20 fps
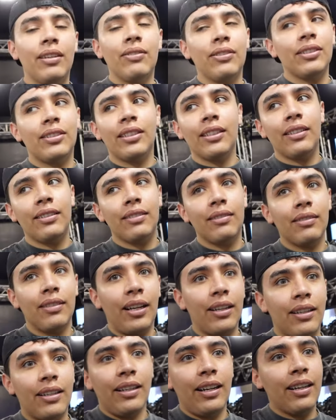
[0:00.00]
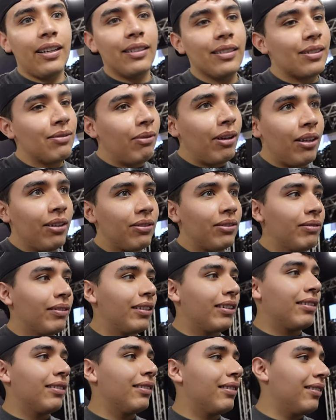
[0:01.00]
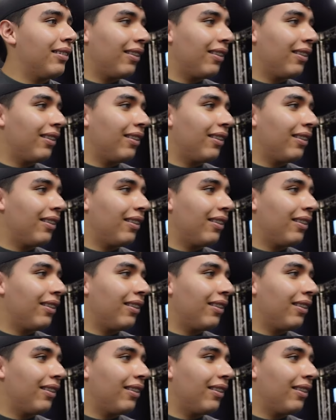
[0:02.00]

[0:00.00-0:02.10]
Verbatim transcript: ever said, I know, "Can I get a smile from Coco?"